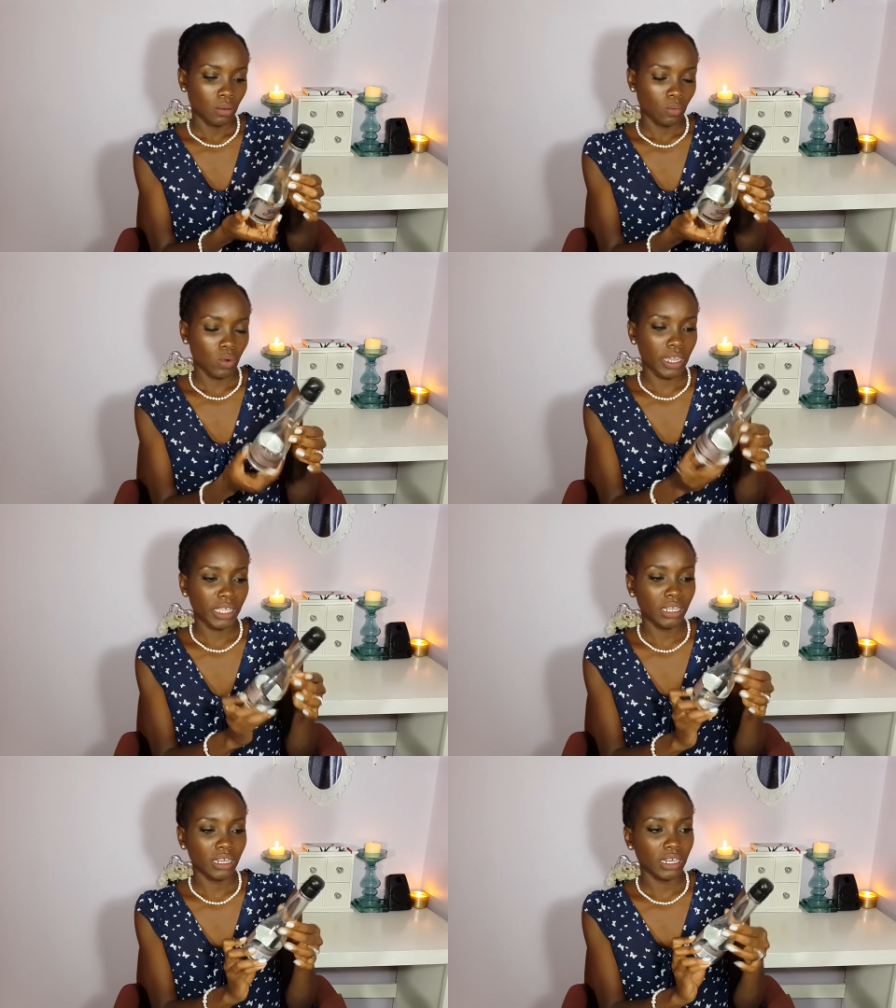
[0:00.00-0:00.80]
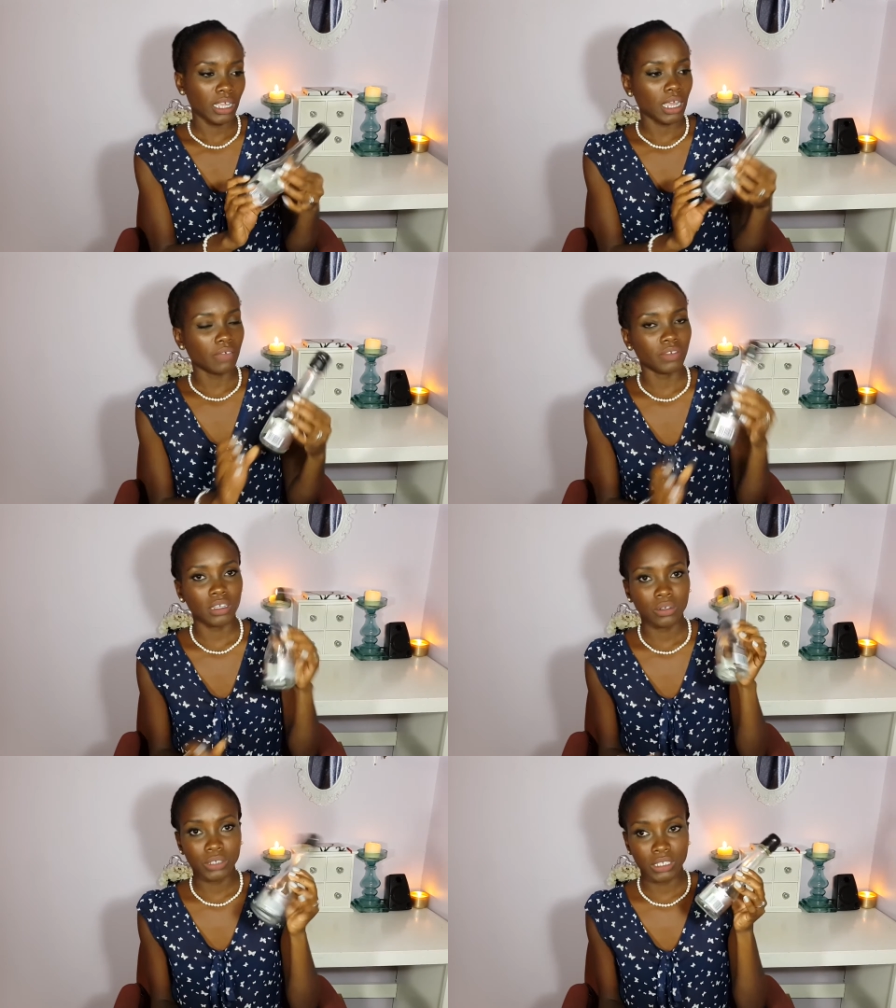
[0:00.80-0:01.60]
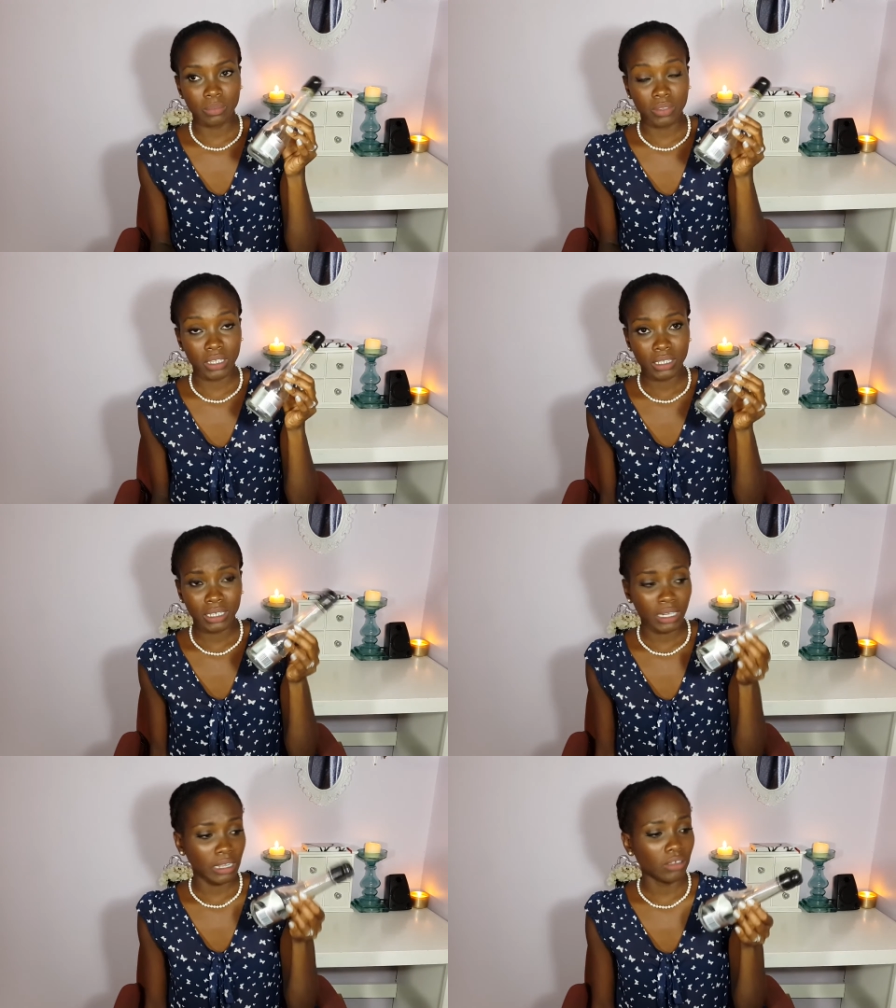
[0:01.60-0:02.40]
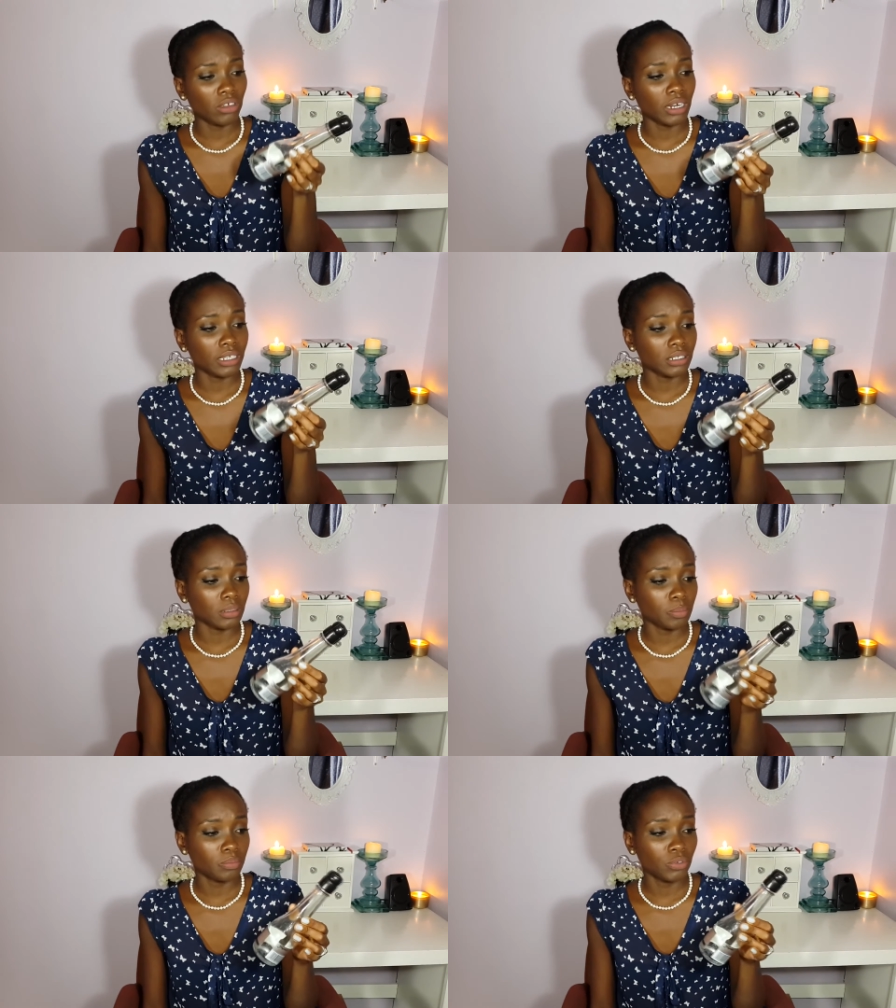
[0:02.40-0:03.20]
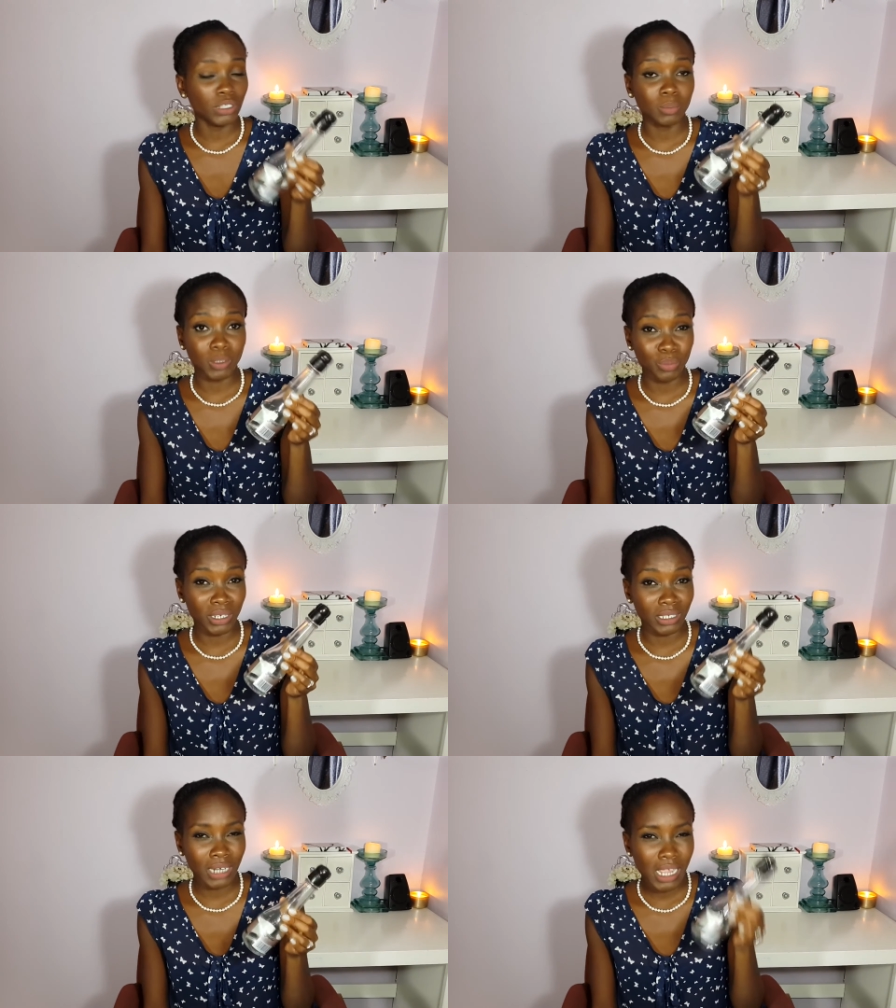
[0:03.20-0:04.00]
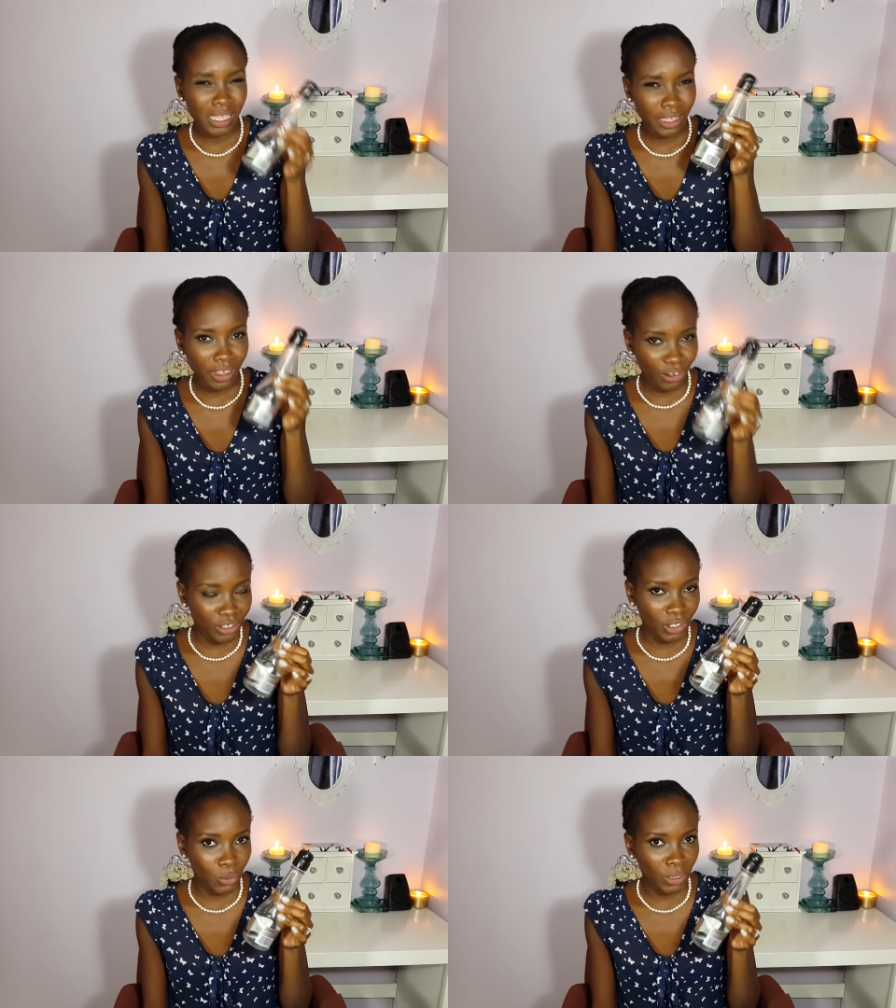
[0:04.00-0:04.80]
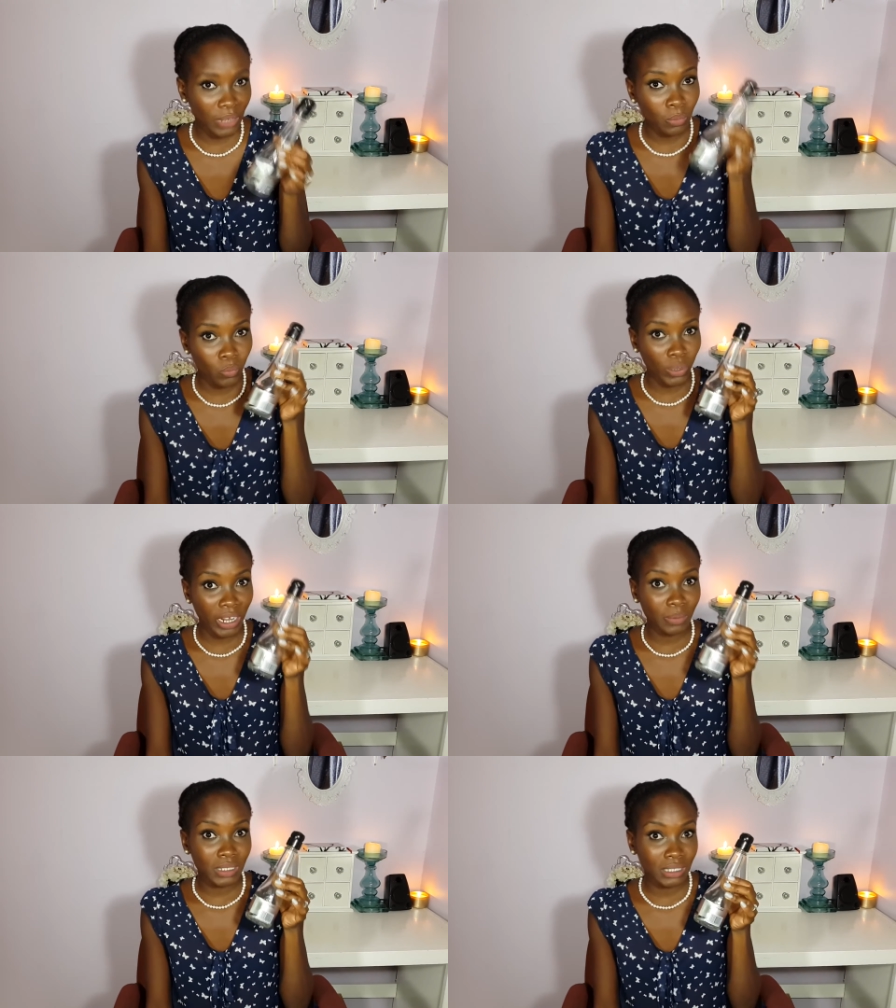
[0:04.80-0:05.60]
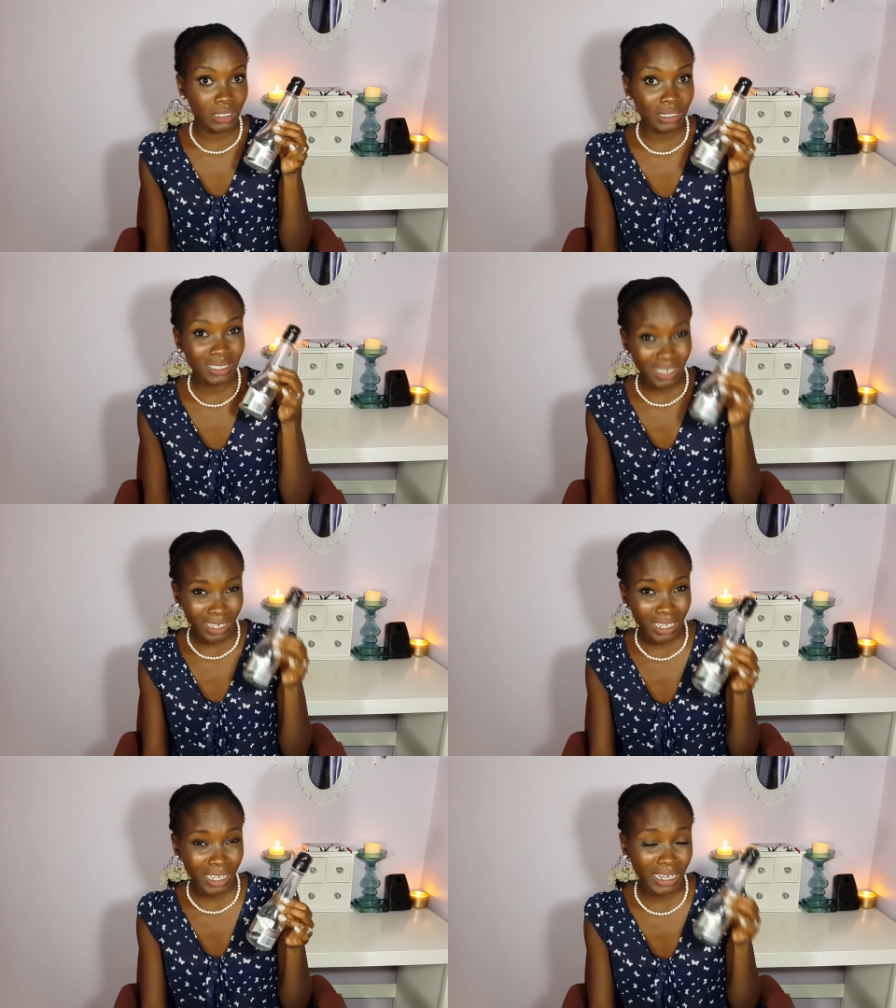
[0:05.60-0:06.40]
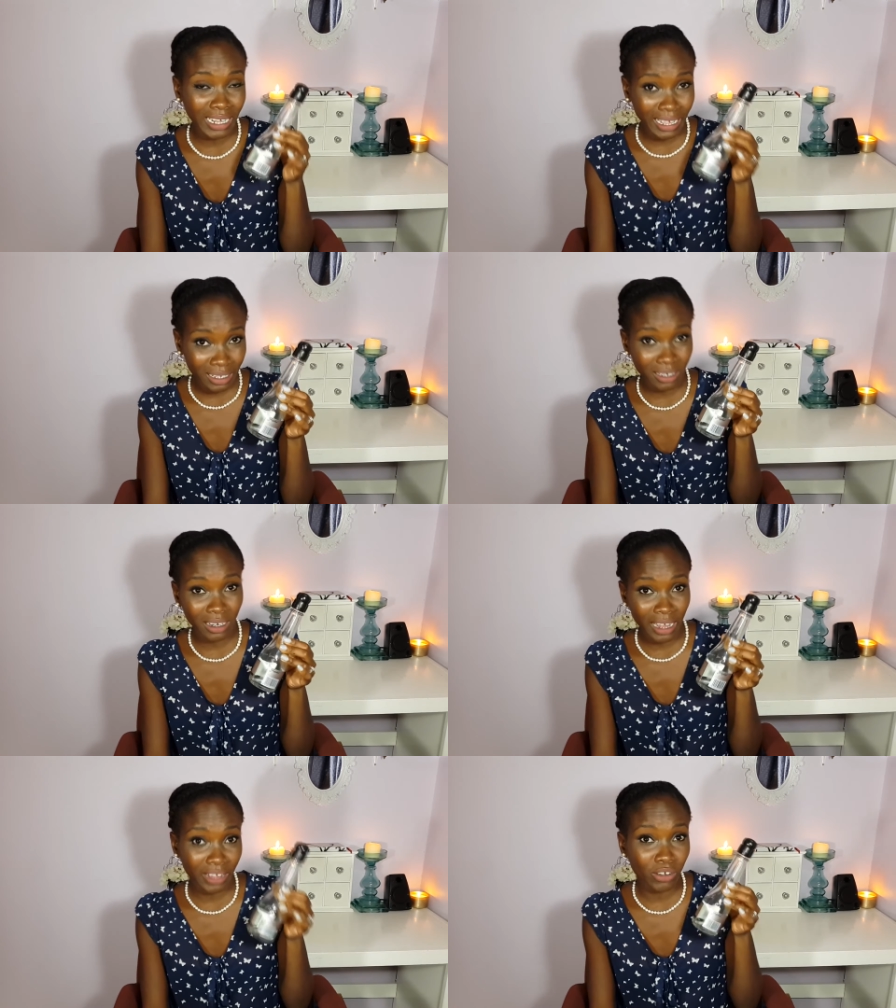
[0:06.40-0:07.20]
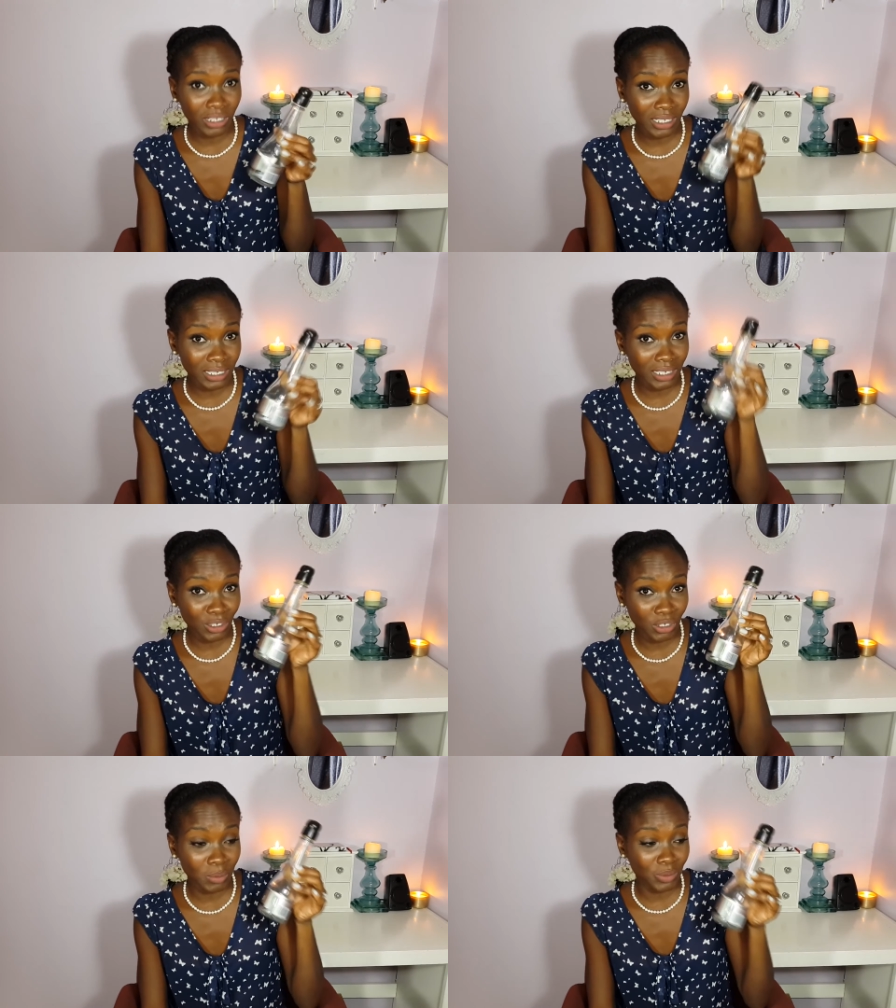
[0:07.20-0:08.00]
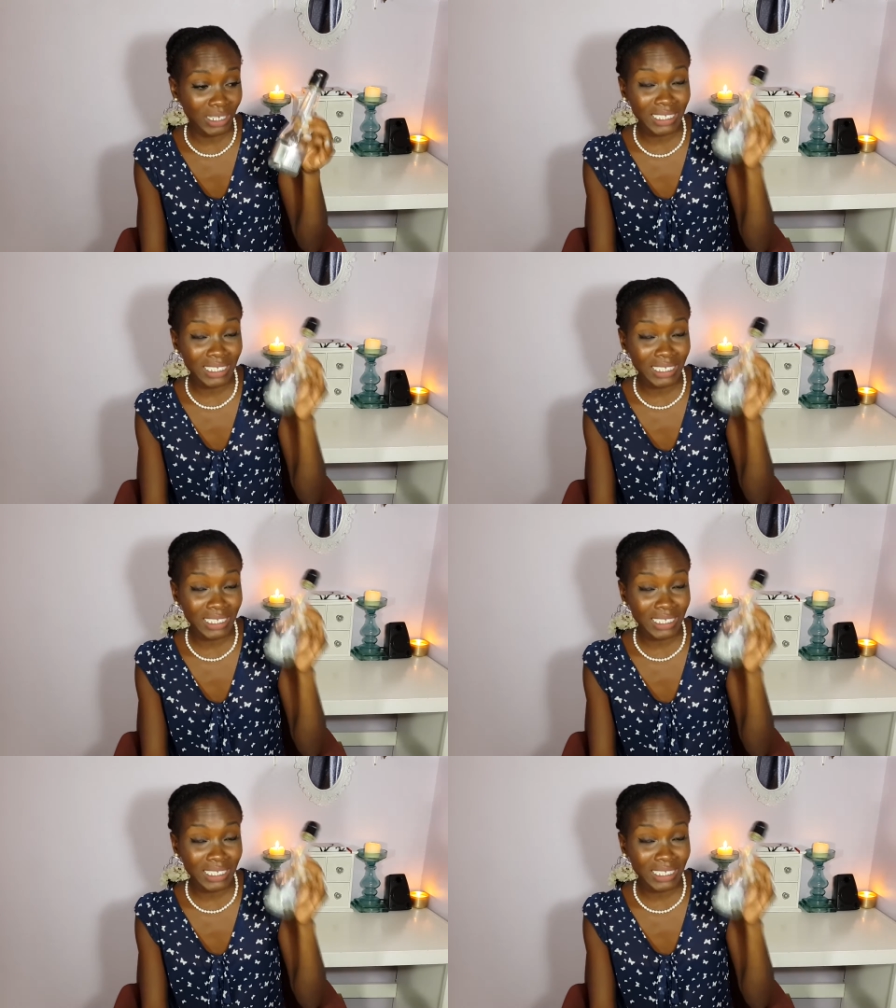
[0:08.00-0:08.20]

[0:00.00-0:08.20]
wine in it, cava or something, that I got as a Christmas present years ago, like when I was still studying in England. I got this as a Christmas present.